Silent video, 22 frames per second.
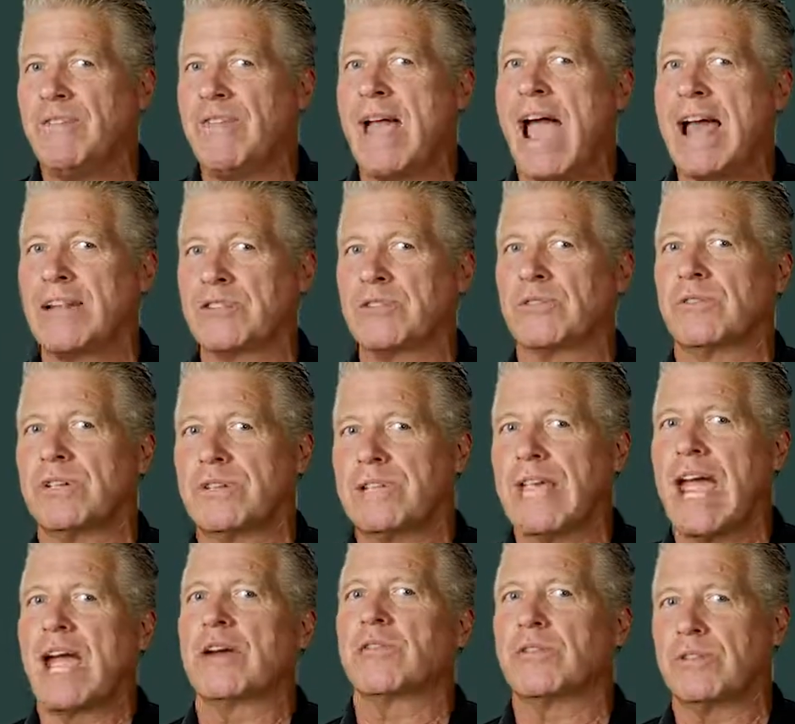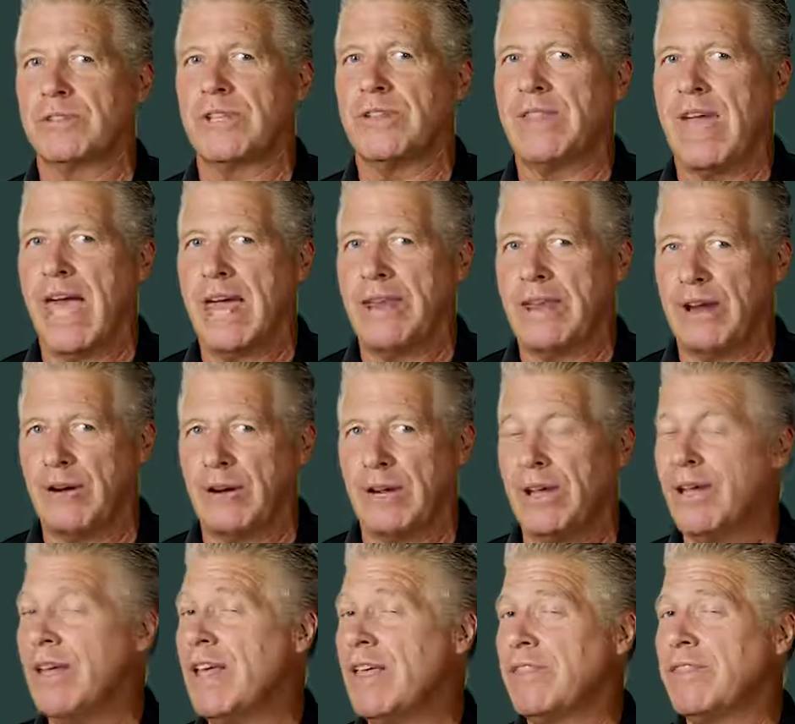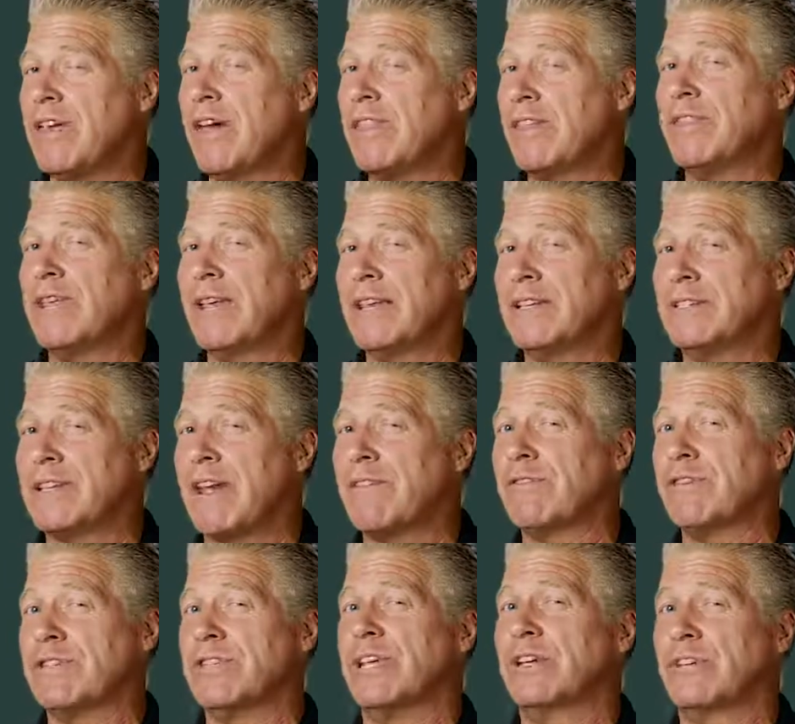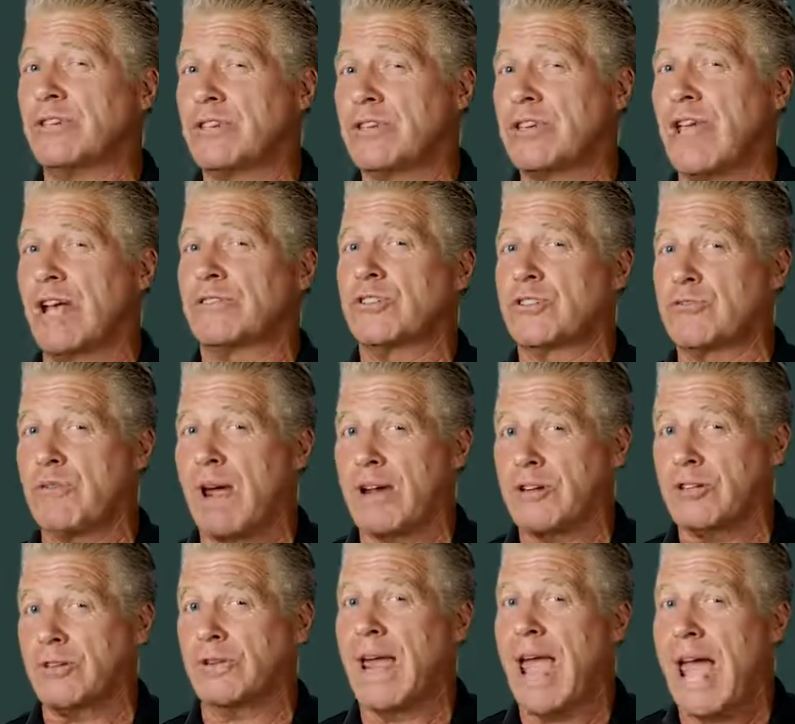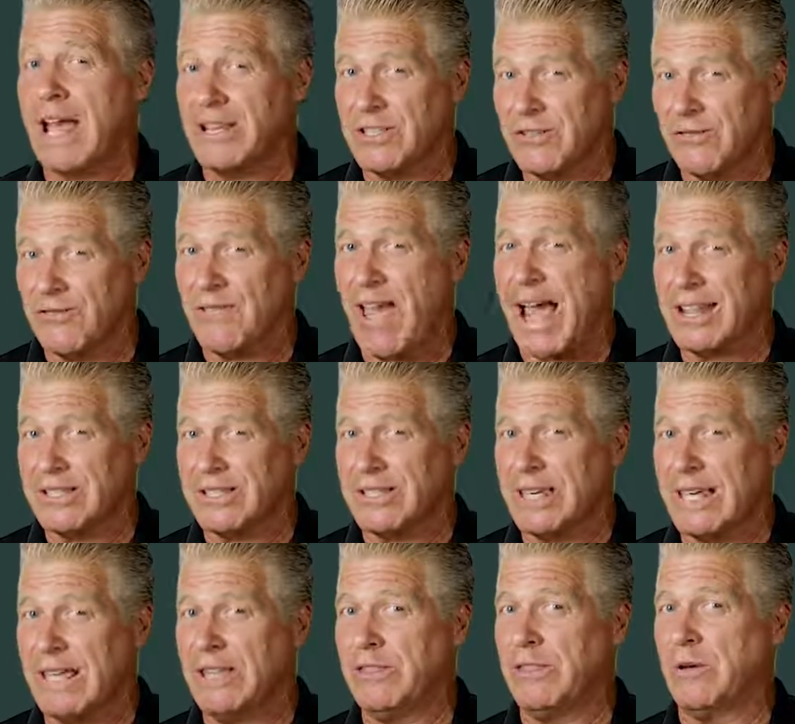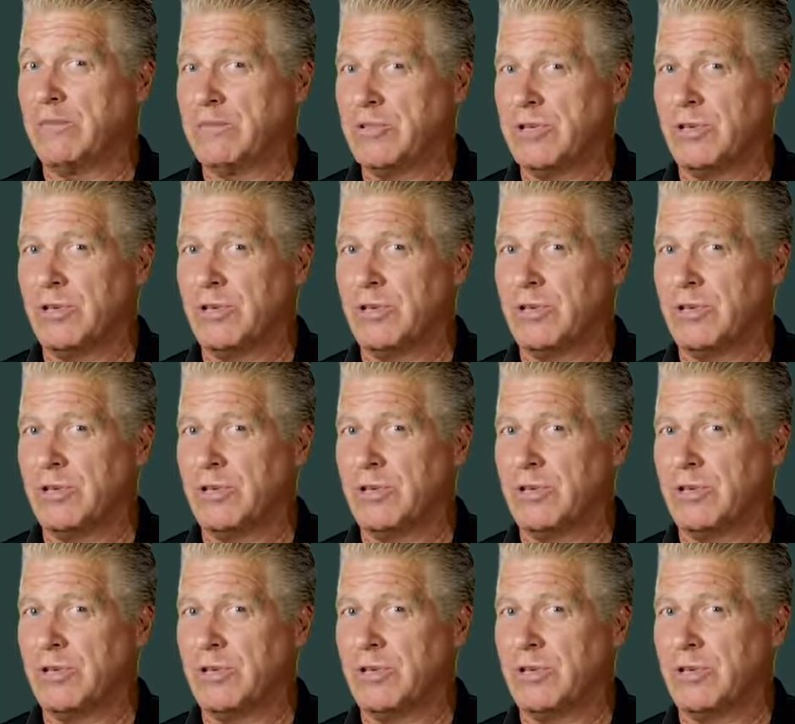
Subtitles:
Fats are integral to that area. The other thing is every single cell structure has fats in them,